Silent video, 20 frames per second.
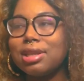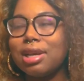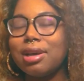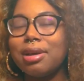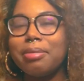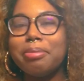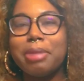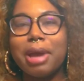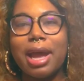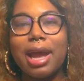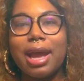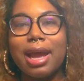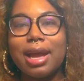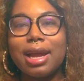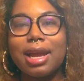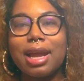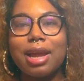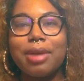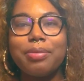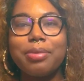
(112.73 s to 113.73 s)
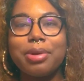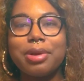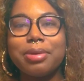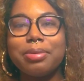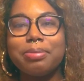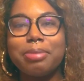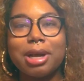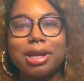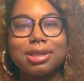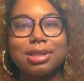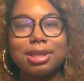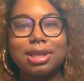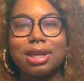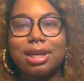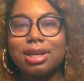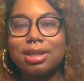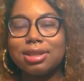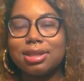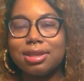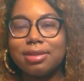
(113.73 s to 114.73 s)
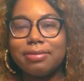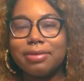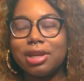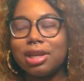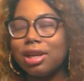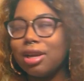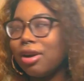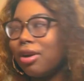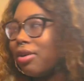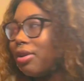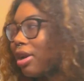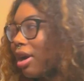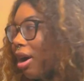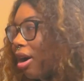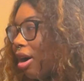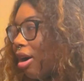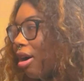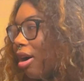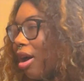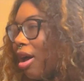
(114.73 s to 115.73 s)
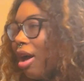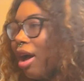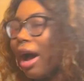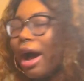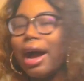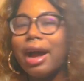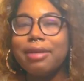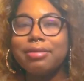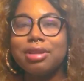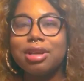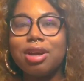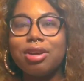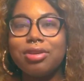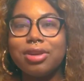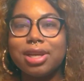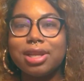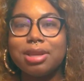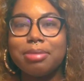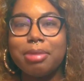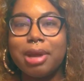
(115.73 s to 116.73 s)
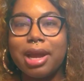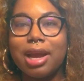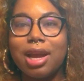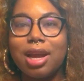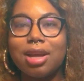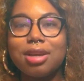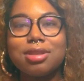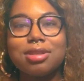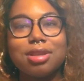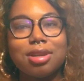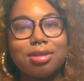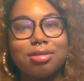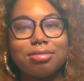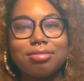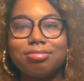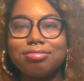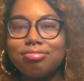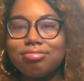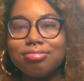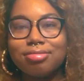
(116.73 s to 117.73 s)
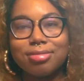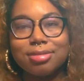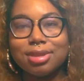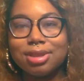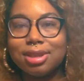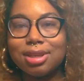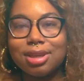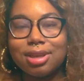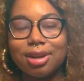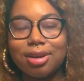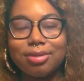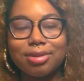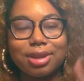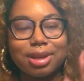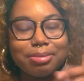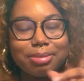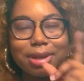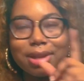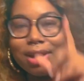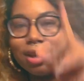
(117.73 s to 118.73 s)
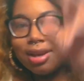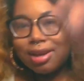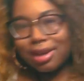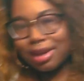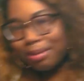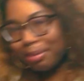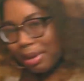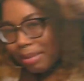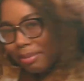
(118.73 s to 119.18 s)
uh, bag and we're about to get into the video, y'all. I have to go get the bag, so you know, give me, give me